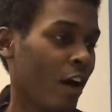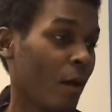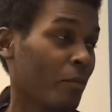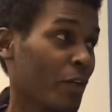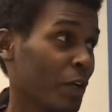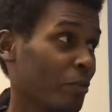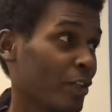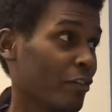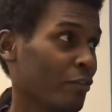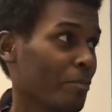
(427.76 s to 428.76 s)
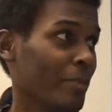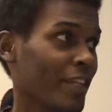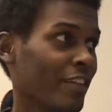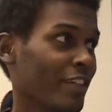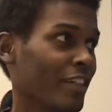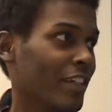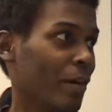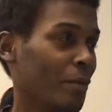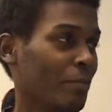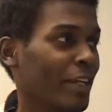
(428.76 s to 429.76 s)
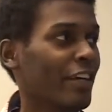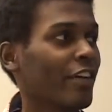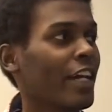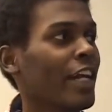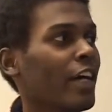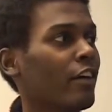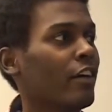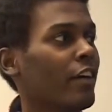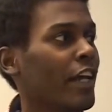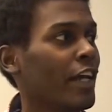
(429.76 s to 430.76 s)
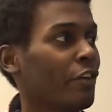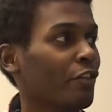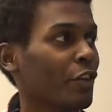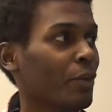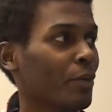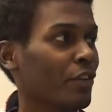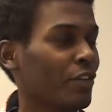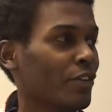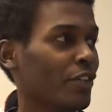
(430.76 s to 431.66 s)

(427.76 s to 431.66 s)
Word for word: up their blood for me, then I wouldn't be here right now interviewing wow. with you.